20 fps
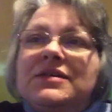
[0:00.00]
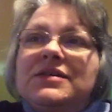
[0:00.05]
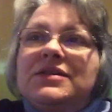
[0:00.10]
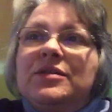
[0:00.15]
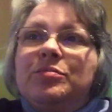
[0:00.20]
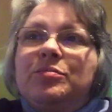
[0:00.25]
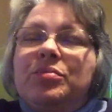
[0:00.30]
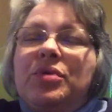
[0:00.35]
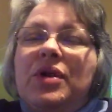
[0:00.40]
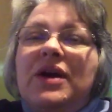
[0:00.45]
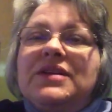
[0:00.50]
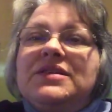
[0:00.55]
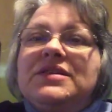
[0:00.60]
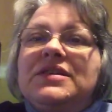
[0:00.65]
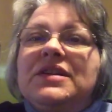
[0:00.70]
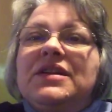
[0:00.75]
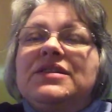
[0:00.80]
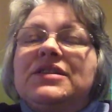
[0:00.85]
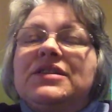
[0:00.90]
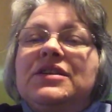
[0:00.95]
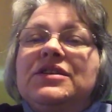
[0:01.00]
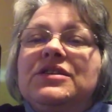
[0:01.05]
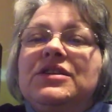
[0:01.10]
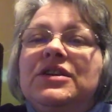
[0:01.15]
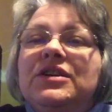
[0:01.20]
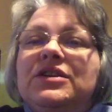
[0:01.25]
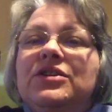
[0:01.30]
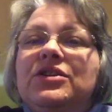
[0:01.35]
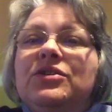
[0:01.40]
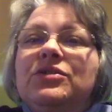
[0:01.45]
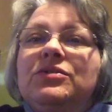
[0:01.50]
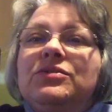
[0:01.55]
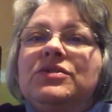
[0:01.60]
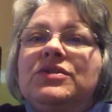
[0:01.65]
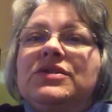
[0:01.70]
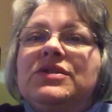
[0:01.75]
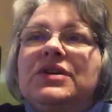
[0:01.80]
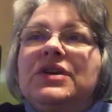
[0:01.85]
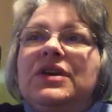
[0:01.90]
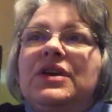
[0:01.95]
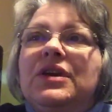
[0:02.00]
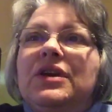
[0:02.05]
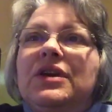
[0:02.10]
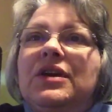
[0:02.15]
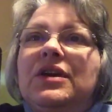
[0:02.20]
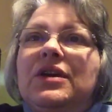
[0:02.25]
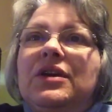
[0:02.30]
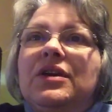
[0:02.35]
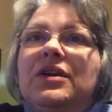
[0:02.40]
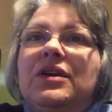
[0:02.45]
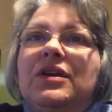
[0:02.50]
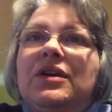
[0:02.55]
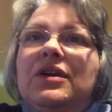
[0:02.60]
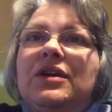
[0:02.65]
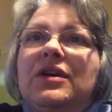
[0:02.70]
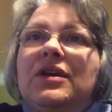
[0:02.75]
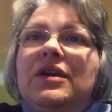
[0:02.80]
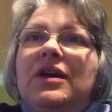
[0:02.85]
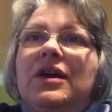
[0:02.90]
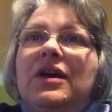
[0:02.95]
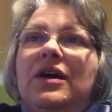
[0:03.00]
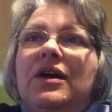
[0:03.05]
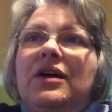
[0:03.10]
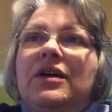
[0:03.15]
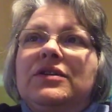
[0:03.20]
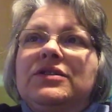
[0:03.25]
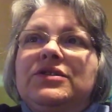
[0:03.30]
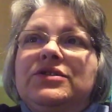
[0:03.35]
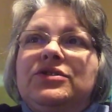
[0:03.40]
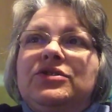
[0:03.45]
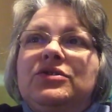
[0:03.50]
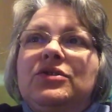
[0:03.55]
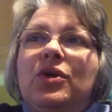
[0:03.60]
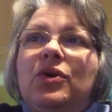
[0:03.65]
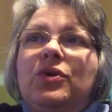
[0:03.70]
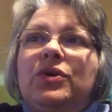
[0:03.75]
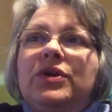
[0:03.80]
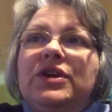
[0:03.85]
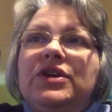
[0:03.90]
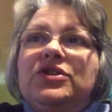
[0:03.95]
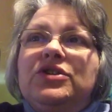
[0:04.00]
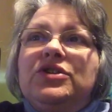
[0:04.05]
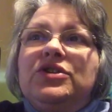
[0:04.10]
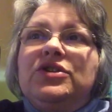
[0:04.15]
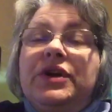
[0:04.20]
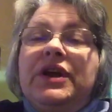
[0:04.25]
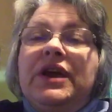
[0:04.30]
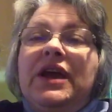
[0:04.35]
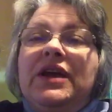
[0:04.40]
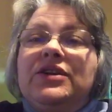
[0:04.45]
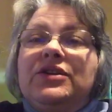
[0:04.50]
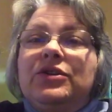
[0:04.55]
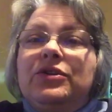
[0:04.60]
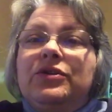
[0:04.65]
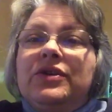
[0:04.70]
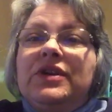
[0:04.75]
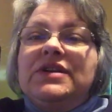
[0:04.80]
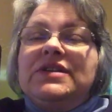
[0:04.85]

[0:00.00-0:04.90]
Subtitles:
process continues. It's only 28 degrees